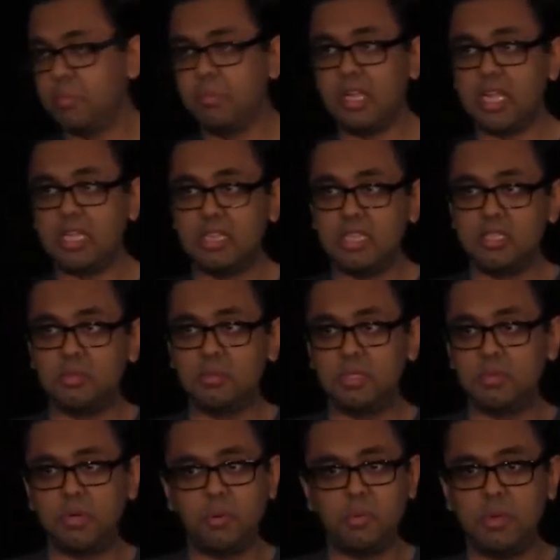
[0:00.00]
But like, this
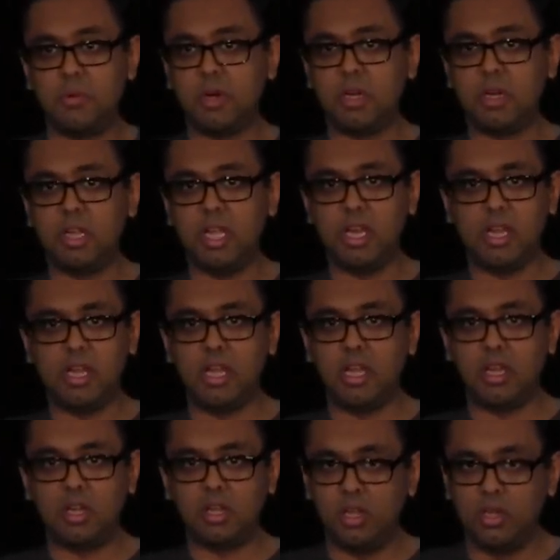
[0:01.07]
was when we were in
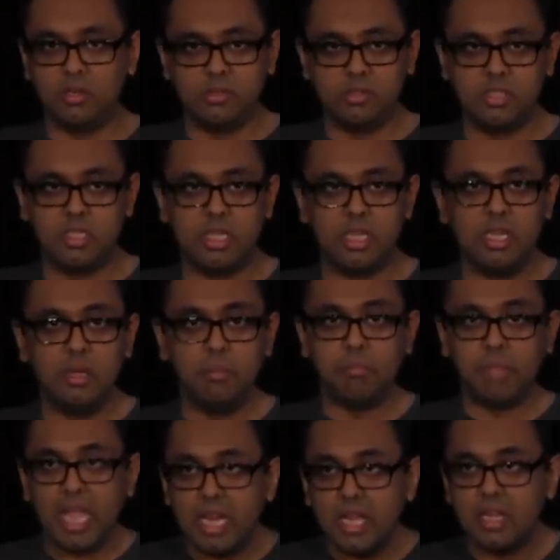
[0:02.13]
a closed
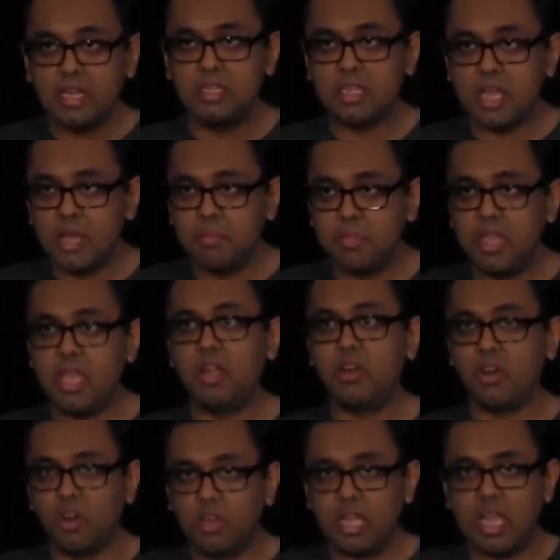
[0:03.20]
beta type thing, or
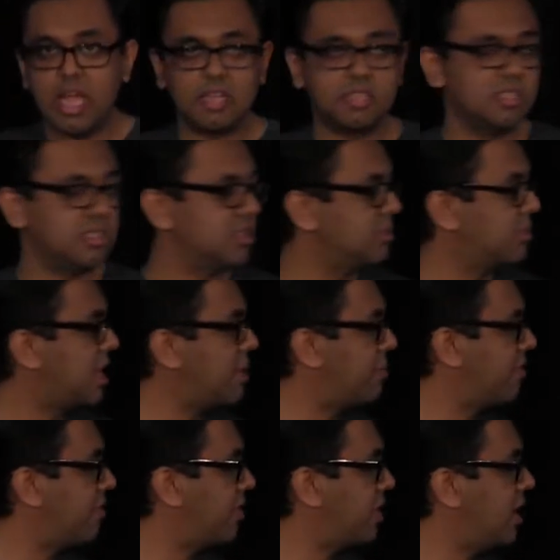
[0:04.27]
early access is what I
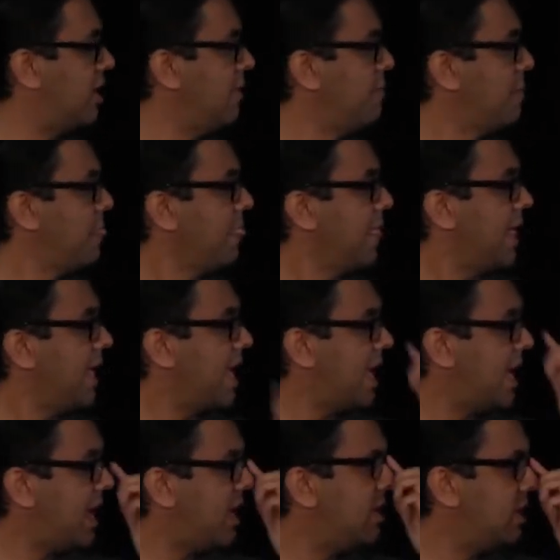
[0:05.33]
prefer,
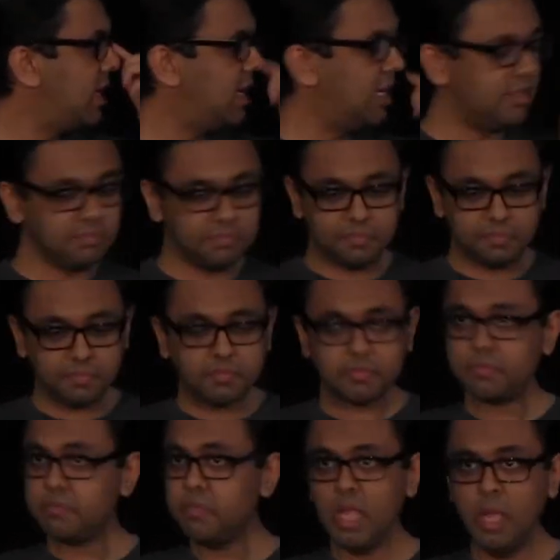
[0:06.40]
and
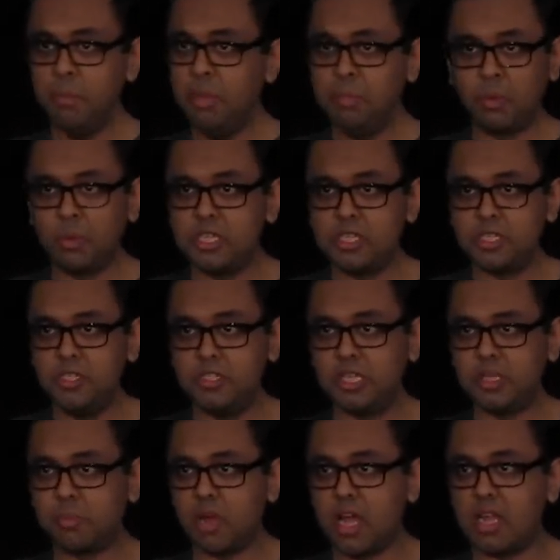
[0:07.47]
people were just using
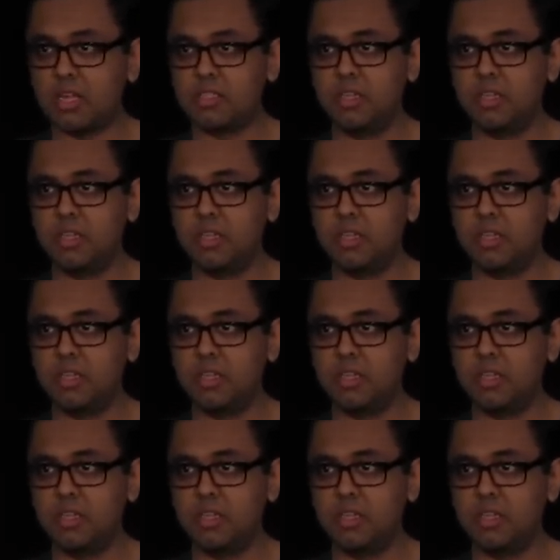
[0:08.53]
the product.